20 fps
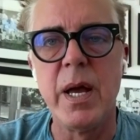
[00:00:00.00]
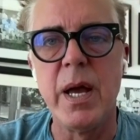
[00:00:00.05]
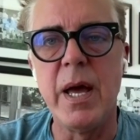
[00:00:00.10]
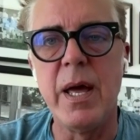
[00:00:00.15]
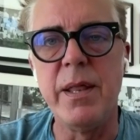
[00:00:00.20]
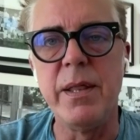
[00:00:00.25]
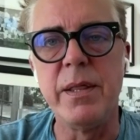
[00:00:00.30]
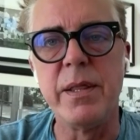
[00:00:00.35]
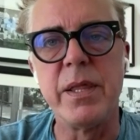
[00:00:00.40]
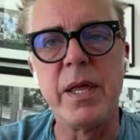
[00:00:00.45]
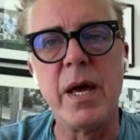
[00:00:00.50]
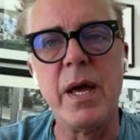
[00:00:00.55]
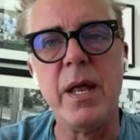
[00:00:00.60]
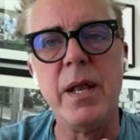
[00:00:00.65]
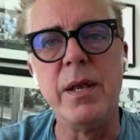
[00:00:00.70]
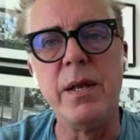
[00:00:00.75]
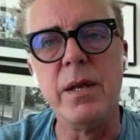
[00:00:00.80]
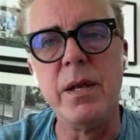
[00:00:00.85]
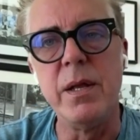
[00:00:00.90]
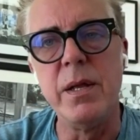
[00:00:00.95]
and
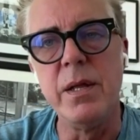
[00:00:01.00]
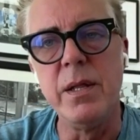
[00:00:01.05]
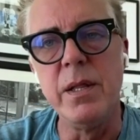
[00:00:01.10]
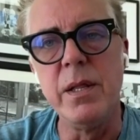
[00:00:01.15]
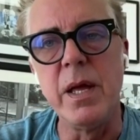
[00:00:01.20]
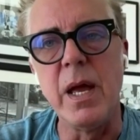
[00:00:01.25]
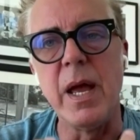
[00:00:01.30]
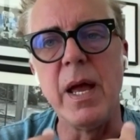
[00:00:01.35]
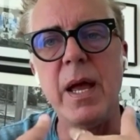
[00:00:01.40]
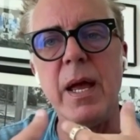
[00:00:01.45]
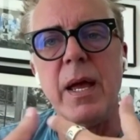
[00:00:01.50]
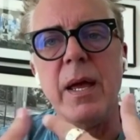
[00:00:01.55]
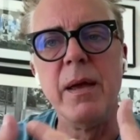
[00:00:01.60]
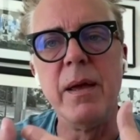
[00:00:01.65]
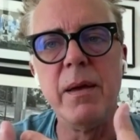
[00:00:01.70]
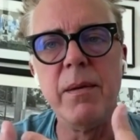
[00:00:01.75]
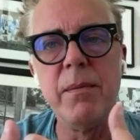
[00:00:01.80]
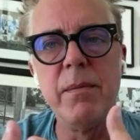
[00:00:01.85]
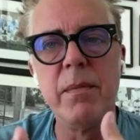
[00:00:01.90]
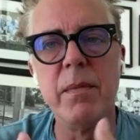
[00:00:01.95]
then
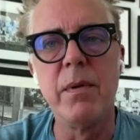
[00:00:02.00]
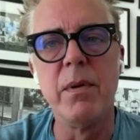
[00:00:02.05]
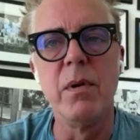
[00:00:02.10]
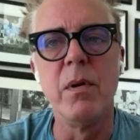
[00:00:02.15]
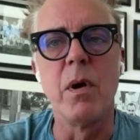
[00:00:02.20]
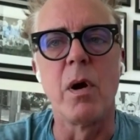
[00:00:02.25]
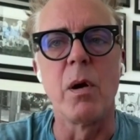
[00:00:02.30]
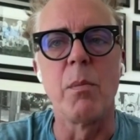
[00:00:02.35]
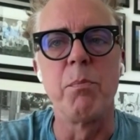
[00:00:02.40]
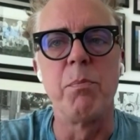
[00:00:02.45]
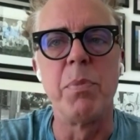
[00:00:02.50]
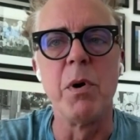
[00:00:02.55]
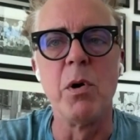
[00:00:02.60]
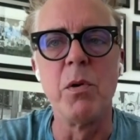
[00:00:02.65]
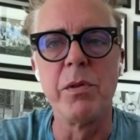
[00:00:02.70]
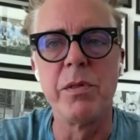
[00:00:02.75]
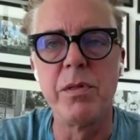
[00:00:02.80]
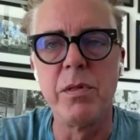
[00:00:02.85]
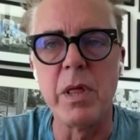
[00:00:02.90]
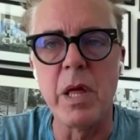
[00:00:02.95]
they
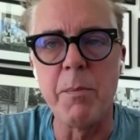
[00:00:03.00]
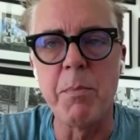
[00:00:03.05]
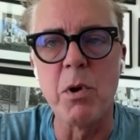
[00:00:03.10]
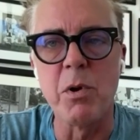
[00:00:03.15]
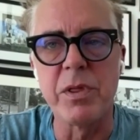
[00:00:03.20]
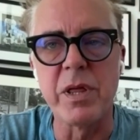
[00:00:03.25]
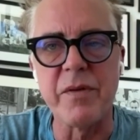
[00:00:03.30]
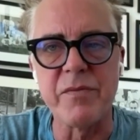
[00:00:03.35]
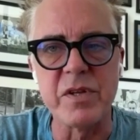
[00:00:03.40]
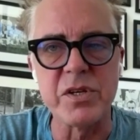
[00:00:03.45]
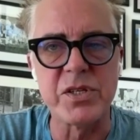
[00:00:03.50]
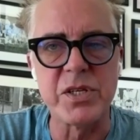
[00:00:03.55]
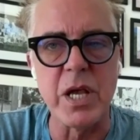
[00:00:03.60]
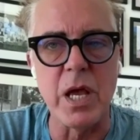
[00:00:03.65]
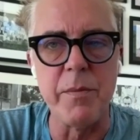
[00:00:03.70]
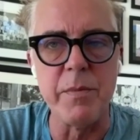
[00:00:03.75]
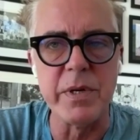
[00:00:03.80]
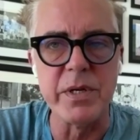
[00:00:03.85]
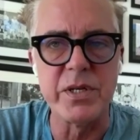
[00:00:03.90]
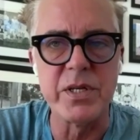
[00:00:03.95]
both have the
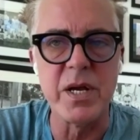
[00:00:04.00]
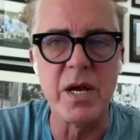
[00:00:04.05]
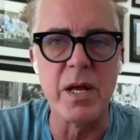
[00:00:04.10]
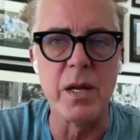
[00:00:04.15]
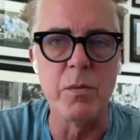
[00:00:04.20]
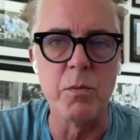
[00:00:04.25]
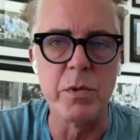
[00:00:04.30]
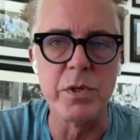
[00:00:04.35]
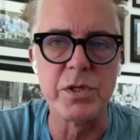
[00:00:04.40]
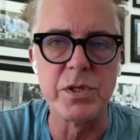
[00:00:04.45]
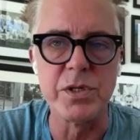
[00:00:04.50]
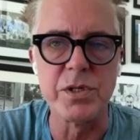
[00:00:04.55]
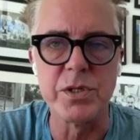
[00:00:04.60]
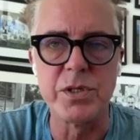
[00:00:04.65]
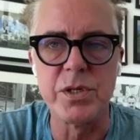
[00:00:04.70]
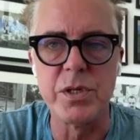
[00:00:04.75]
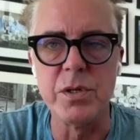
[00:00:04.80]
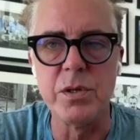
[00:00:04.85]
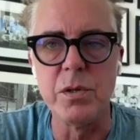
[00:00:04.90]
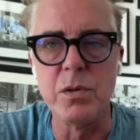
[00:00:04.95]
same intent, which
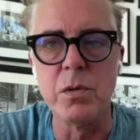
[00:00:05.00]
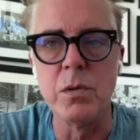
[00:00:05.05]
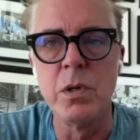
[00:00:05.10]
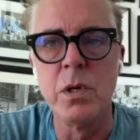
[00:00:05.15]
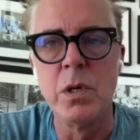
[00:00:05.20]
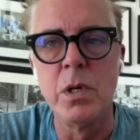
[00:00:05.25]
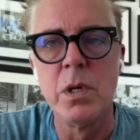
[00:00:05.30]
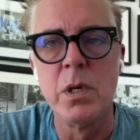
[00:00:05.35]
is to